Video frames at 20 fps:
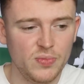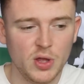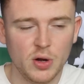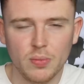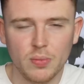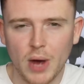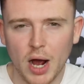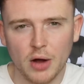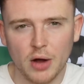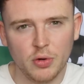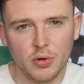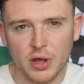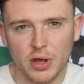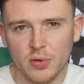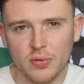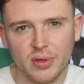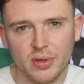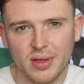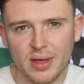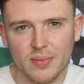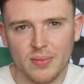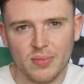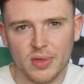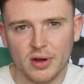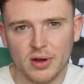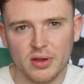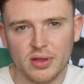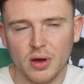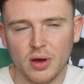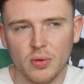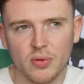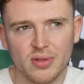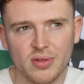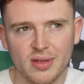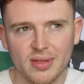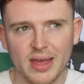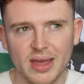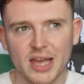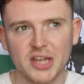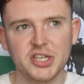Martin O'Neill's team, the results
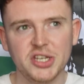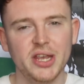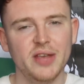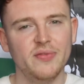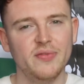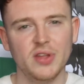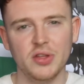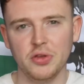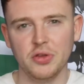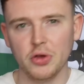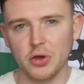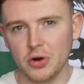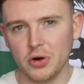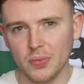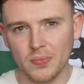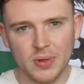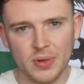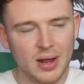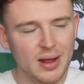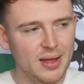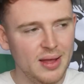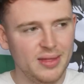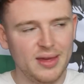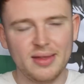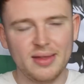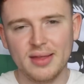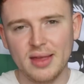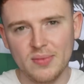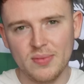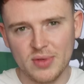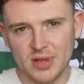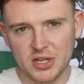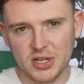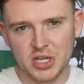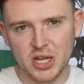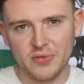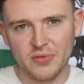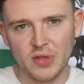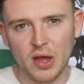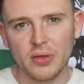that they achieved in Europe, this team has
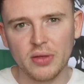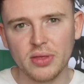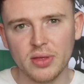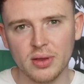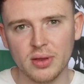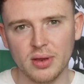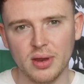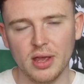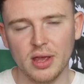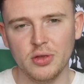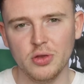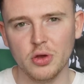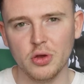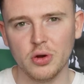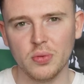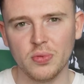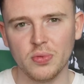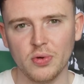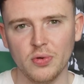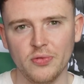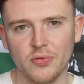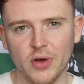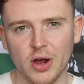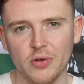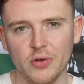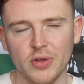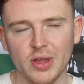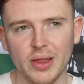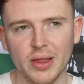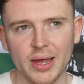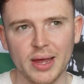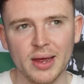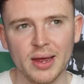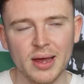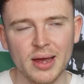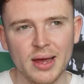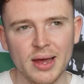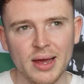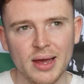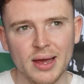achieved nothing in Europe so far, really.
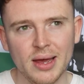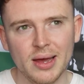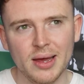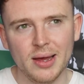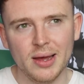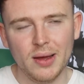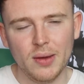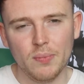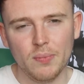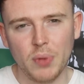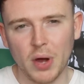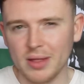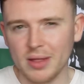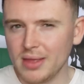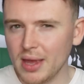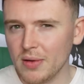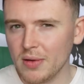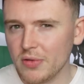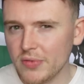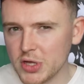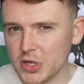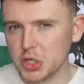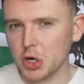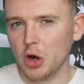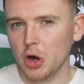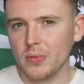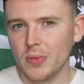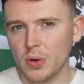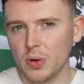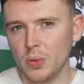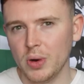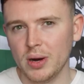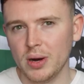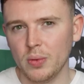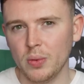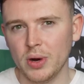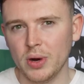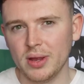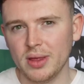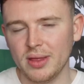But in terms of enjoyment,
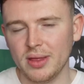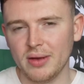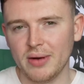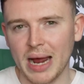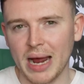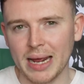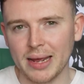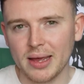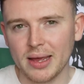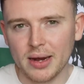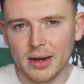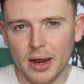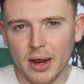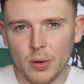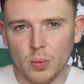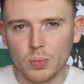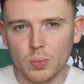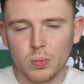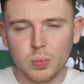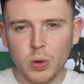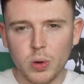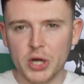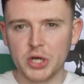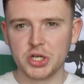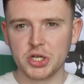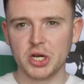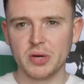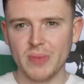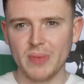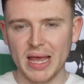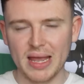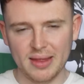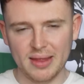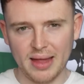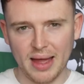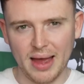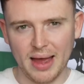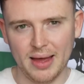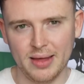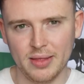where do they rank? And where's your
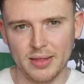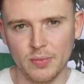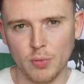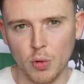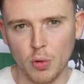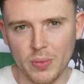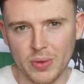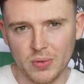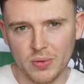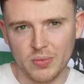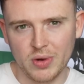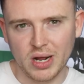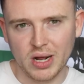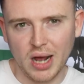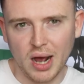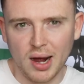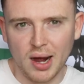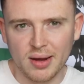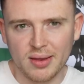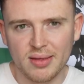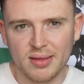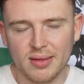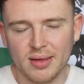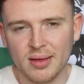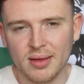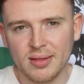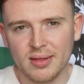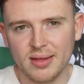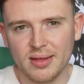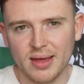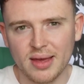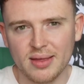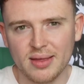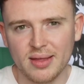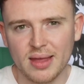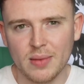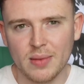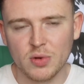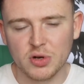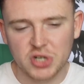mind at the moment with regards to this
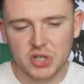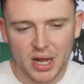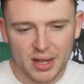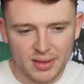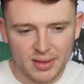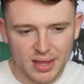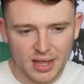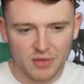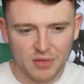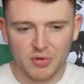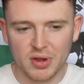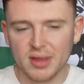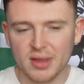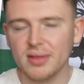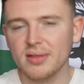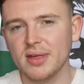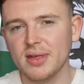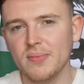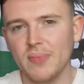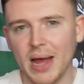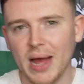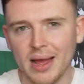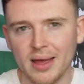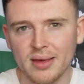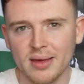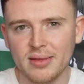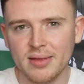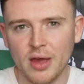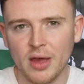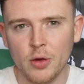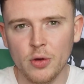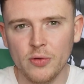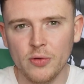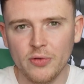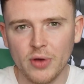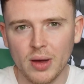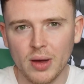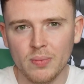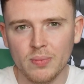team? And try and take recency bias out of it.